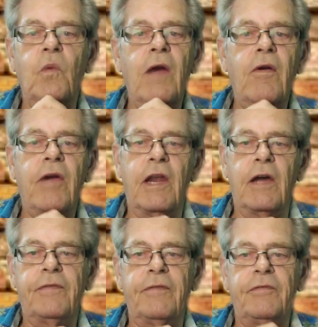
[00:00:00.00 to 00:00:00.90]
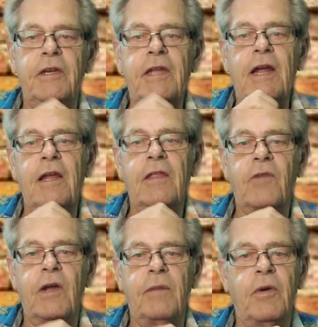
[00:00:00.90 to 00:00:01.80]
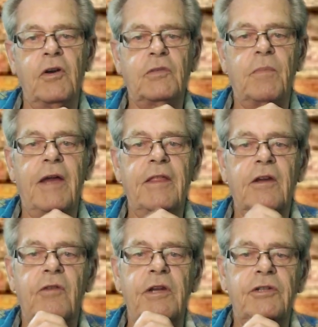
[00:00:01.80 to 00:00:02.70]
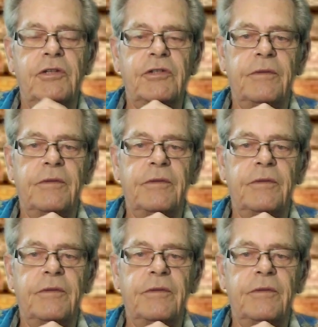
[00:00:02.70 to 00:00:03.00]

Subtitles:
wary enough of the deadly threat posed by the creatures.